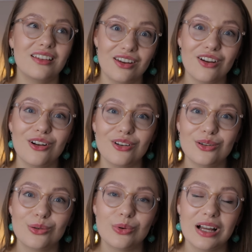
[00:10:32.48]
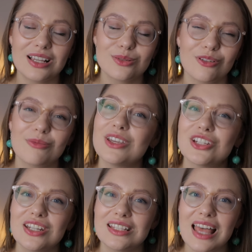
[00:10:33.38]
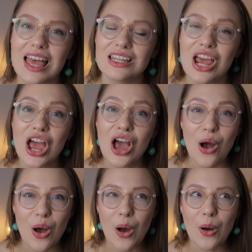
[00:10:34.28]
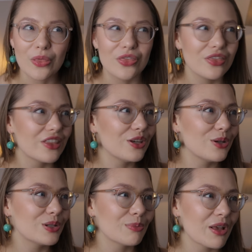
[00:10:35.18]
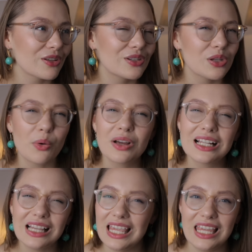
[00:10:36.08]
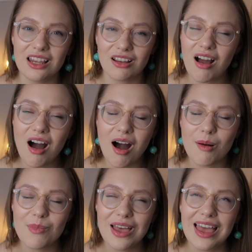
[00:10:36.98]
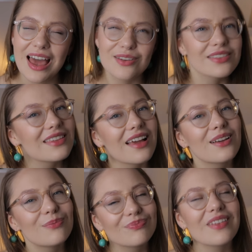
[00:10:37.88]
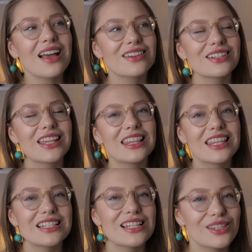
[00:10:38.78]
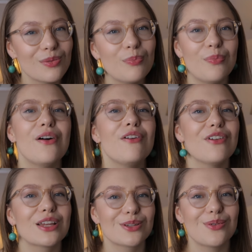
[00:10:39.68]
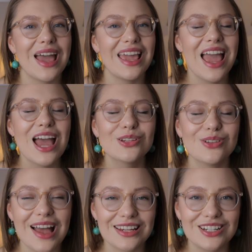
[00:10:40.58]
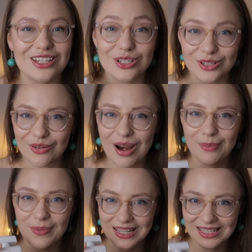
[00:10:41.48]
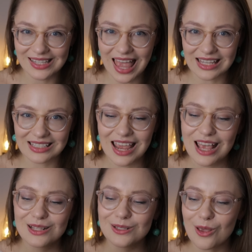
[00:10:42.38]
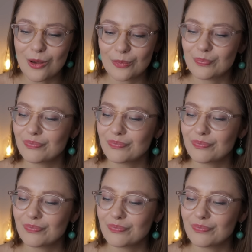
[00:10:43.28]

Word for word: girl who works with me, she said, Oh, you smell so clean and calm. I was like, Actually, this is the perfect way to actually describe this scent. So,